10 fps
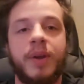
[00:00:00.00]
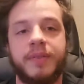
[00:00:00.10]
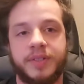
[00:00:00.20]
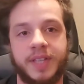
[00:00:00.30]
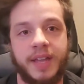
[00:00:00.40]
you
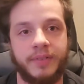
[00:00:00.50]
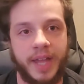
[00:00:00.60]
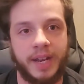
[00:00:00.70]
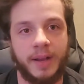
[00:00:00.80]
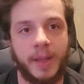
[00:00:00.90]
have save
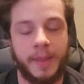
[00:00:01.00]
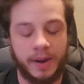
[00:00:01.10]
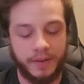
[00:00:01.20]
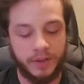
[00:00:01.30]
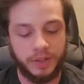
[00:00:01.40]
data on
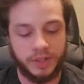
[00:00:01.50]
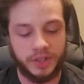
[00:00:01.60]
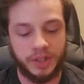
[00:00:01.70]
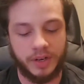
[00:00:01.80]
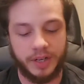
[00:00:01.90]
there, if you just
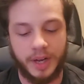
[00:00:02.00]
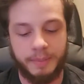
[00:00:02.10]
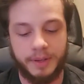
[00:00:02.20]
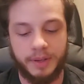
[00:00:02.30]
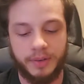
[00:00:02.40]
start it
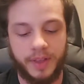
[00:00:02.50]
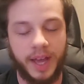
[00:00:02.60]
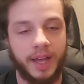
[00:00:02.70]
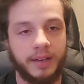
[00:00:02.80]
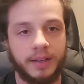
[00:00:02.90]
up and do
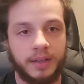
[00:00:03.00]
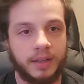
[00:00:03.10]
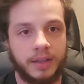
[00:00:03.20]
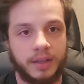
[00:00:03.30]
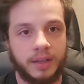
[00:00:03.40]
that
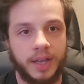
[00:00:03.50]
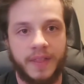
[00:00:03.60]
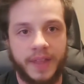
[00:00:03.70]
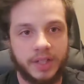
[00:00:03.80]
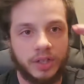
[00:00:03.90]

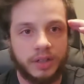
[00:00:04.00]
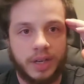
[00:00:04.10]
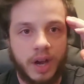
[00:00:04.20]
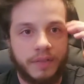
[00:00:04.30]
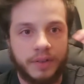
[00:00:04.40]
and then turn
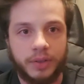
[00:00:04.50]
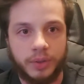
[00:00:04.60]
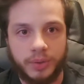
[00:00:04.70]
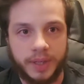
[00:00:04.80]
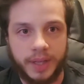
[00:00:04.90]
it off, it'll
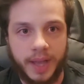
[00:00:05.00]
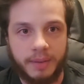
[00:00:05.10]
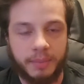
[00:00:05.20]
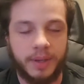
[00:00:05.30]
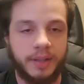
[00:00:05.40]
do it
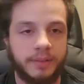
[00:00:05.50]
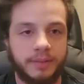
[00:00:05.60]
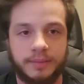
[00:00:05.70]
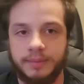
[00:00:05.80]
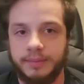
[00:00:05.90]
again. But
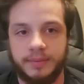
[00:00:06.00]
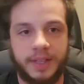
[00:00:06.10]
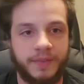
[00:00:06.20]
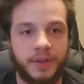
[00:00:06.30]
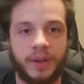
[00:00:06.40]

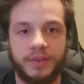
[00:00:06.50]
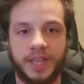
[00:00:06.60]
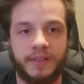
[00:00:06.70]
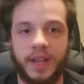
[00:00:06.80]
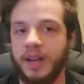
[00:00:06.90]
if you have
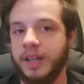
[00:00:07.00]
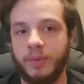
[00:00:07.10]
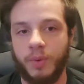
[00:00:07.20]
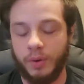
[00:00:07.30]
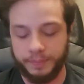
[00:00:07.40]
save data,
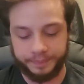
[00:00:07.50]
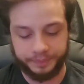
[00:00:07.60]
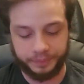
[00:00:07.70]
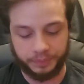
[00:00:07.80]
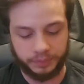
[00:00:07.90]
it won't.
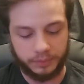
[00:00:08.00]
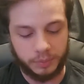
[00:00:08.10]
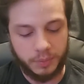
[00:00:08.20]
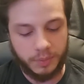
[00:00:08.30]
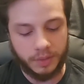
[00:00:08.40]

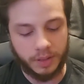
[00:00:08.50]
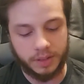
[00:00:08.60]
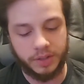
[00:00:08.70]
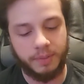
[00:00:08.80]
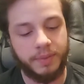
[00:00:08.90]

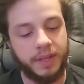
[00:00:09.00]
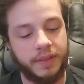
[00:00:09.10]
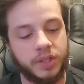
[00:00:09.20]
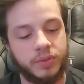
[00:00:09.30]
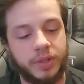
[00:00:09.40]
Something
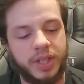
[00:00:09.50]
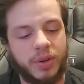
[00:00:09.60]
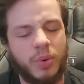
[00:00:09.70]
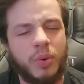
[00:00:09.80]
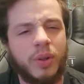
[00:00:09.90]
that's really
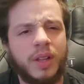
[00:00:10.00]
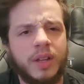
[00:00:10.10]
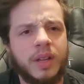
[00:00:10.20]
cool